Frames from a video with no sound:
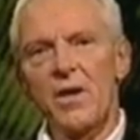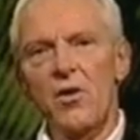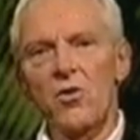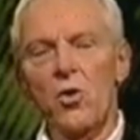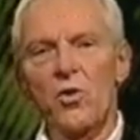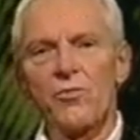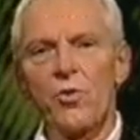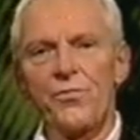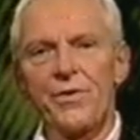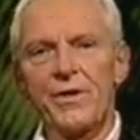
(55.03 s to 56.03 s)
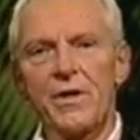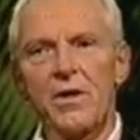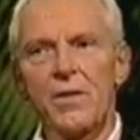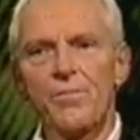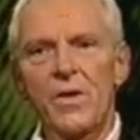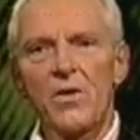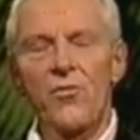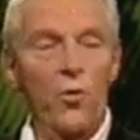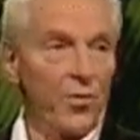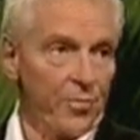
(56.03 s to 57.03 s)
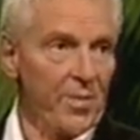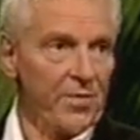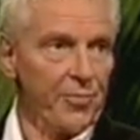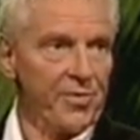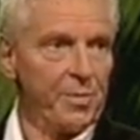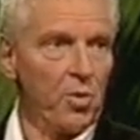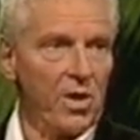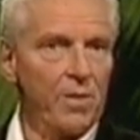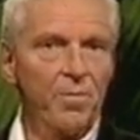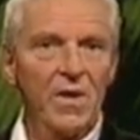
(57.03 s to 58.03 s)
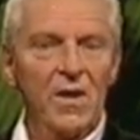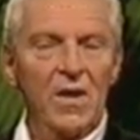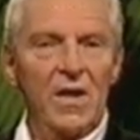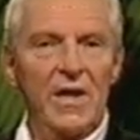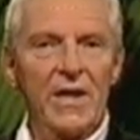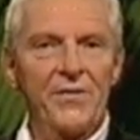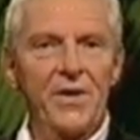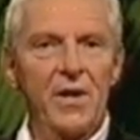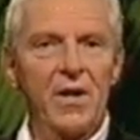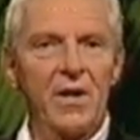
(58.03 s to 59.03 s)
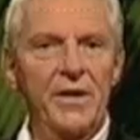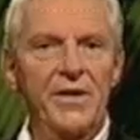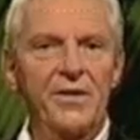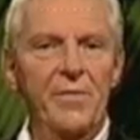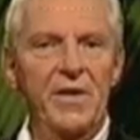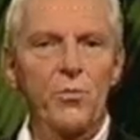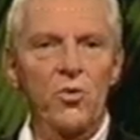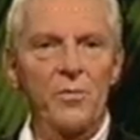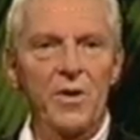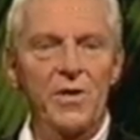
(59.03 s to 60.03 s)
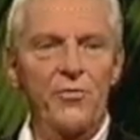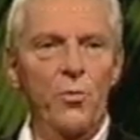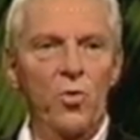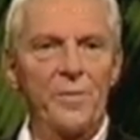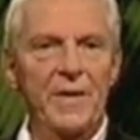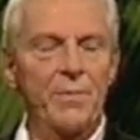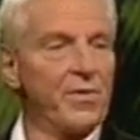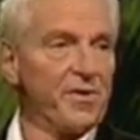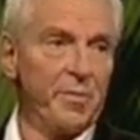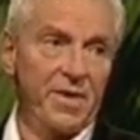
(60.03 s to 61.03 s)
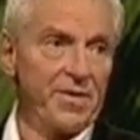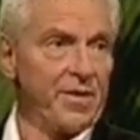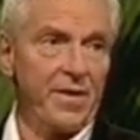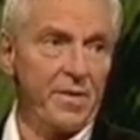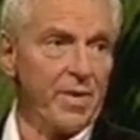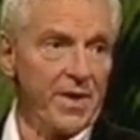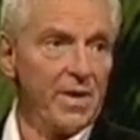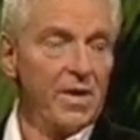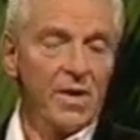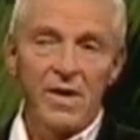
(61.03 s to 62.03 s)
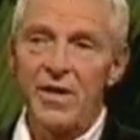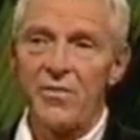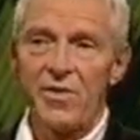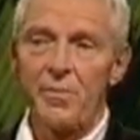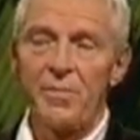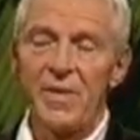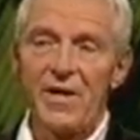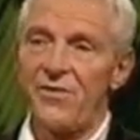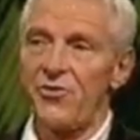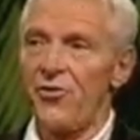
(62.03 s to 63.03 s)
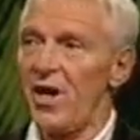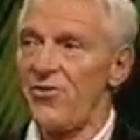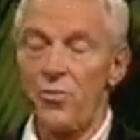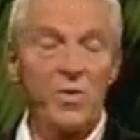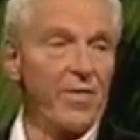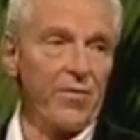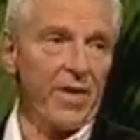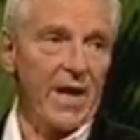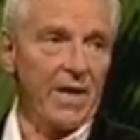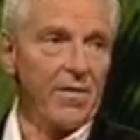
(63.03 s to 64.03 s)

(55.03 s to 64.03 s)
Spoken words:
Hulk Hogan wrote the foreword for my first book. And he's made more money for more people in this business than anybody. He was the biggest attraction we've ever had.